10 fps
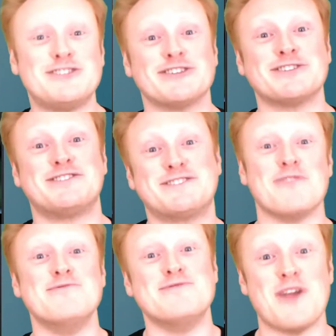just
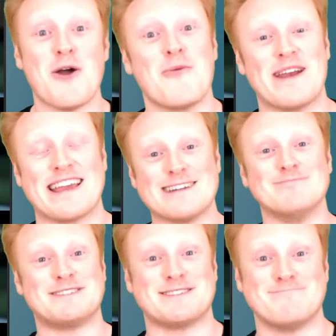don't know when it
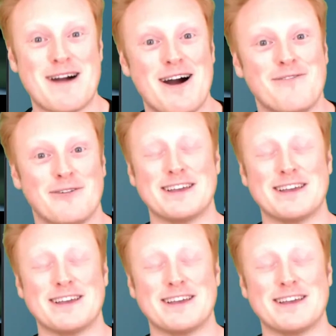comes to Marvel.